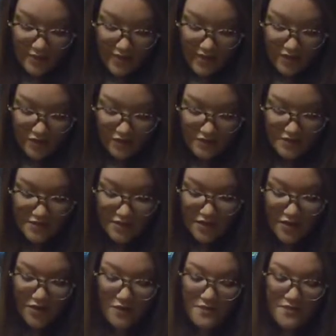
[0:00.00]
I
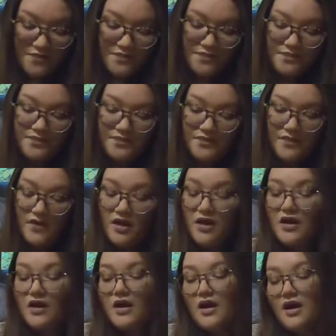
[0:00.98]
also
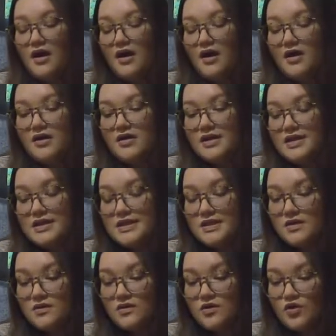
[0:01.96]
had these
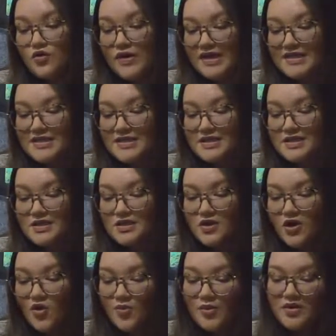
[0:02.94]
little Crest
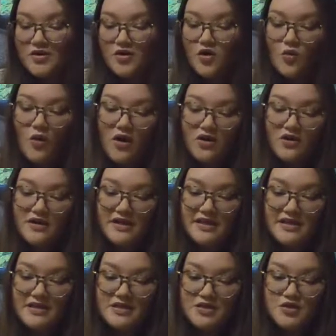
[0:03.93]
Scope No Water
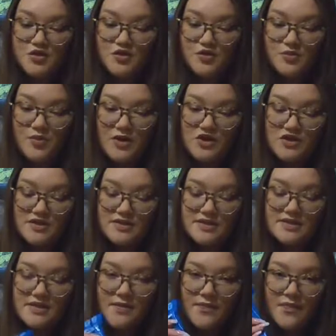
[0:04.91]
Needed toothbrushes.
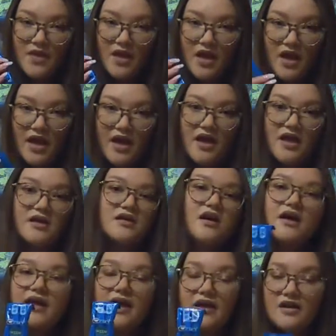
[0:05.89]
And
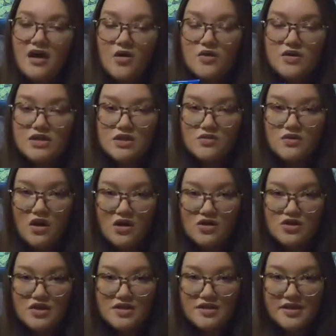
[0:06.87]
again, I was so
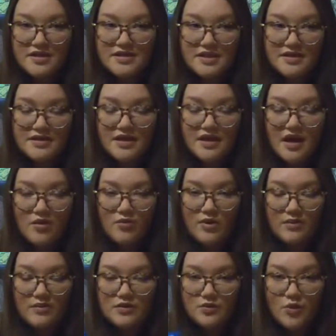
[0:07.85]
nauseous that I didn't think I would
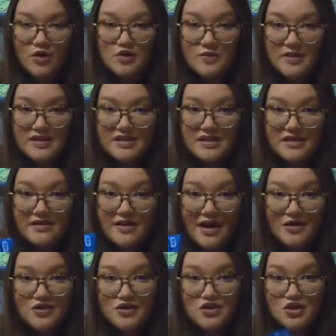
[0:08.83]
be able to brush my teeth.
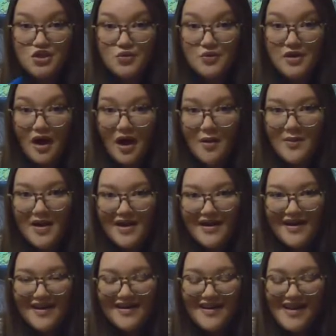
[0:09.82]
I just chewed gum.
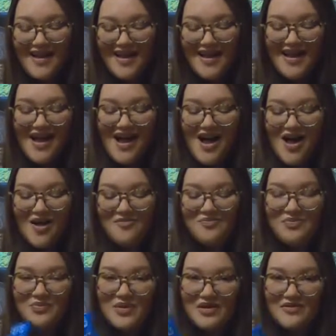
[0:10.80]

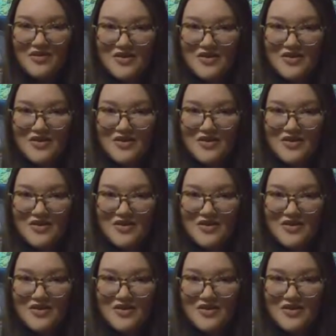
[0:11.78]
But